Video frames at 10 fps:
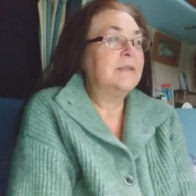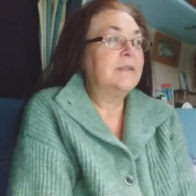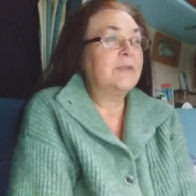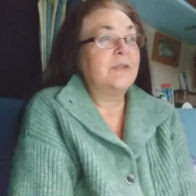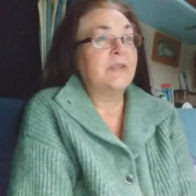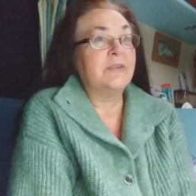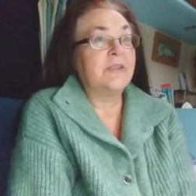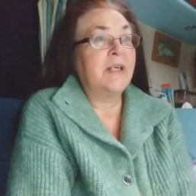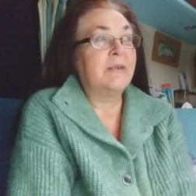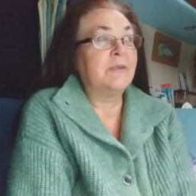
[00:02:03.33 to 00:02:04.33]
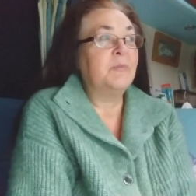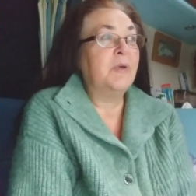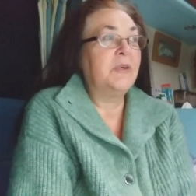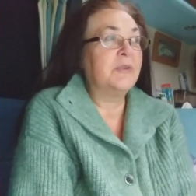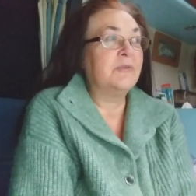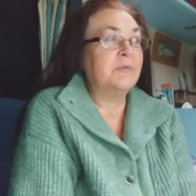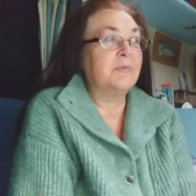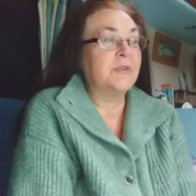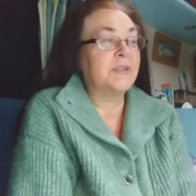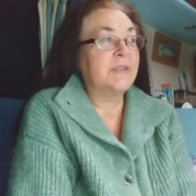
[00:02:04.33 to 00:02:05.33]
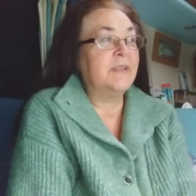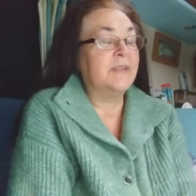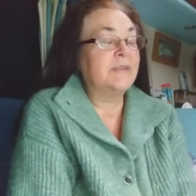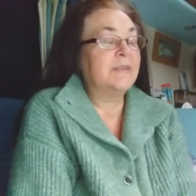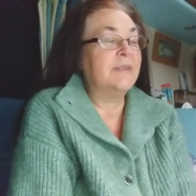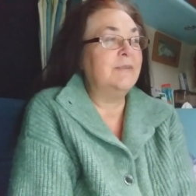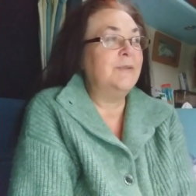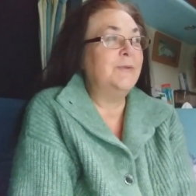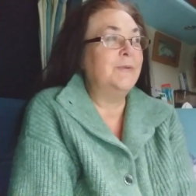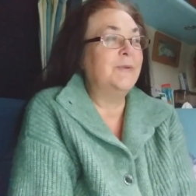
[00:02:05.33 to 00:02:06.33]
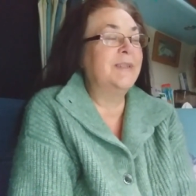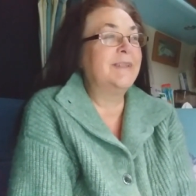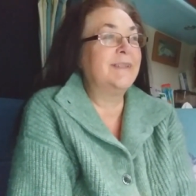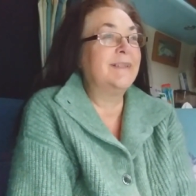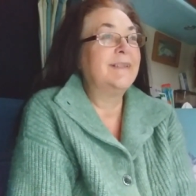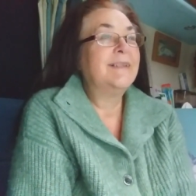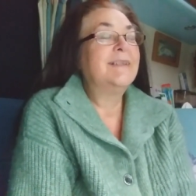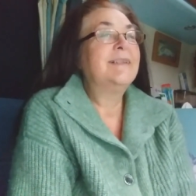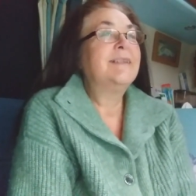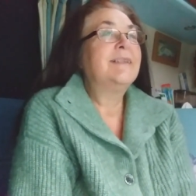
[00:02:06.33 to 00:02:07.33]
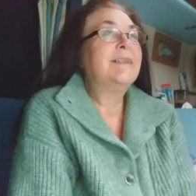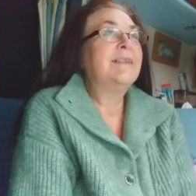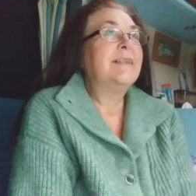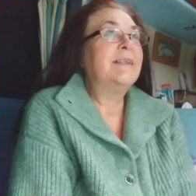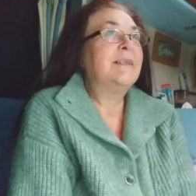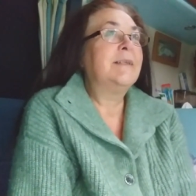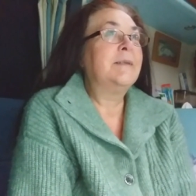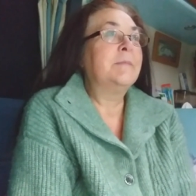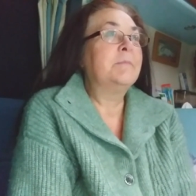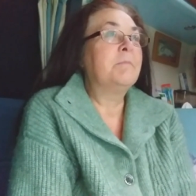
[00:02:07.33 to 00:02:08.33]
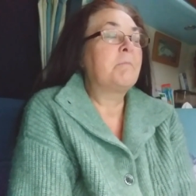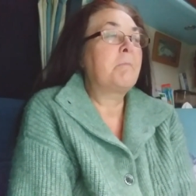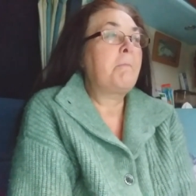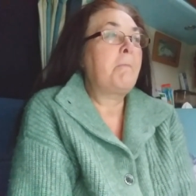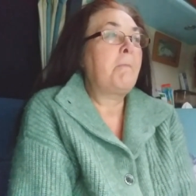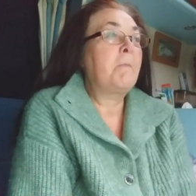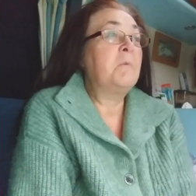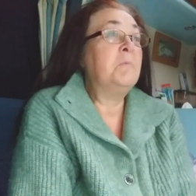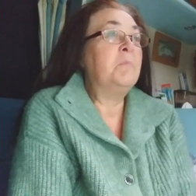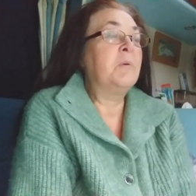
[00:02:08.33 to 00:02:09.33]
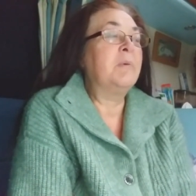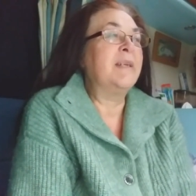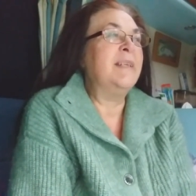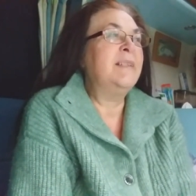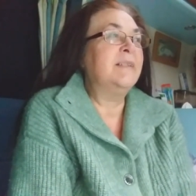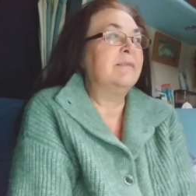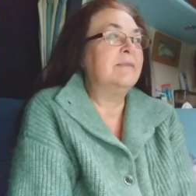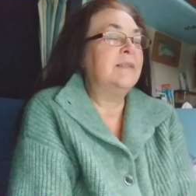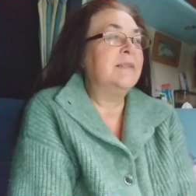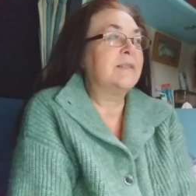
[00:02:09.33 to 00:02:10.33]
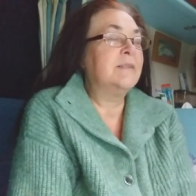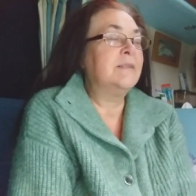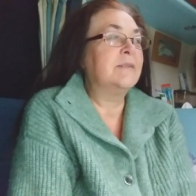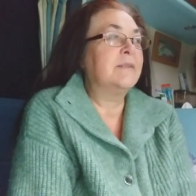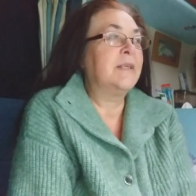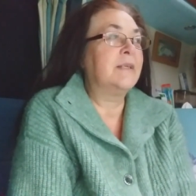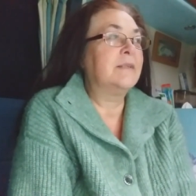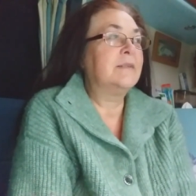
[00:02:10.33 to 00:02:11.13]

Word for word: It's got no shower or bathroom for a start, no loo. um, all proper heating really, it's only got that